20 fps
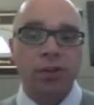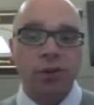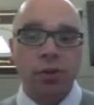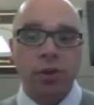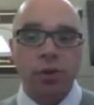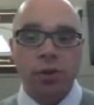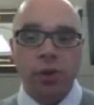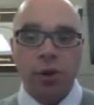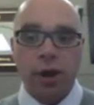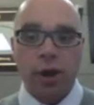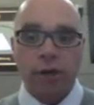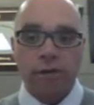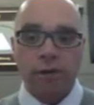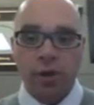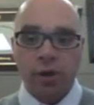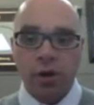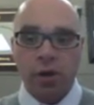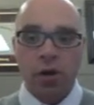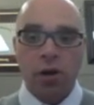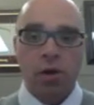you have to
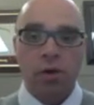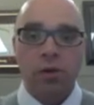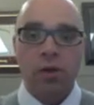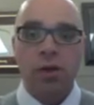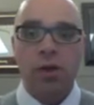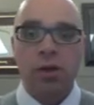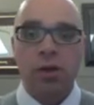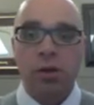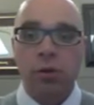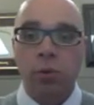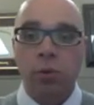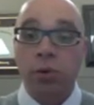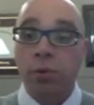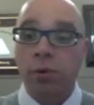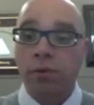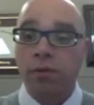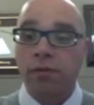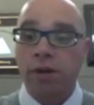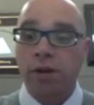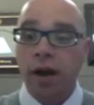call the
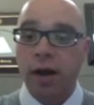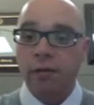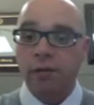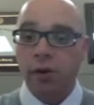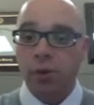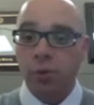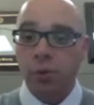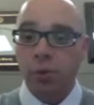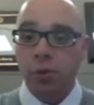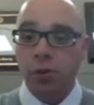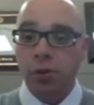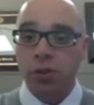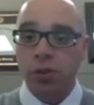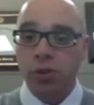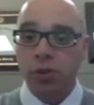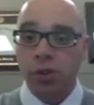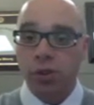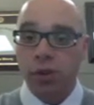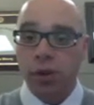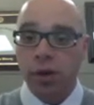315 number, which
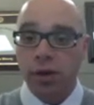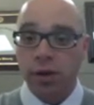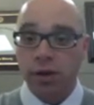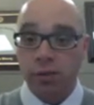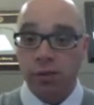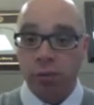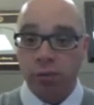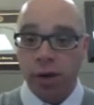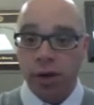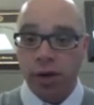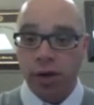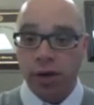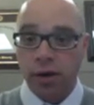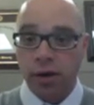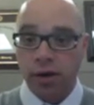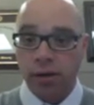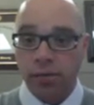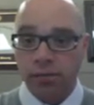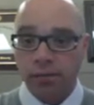is located right here.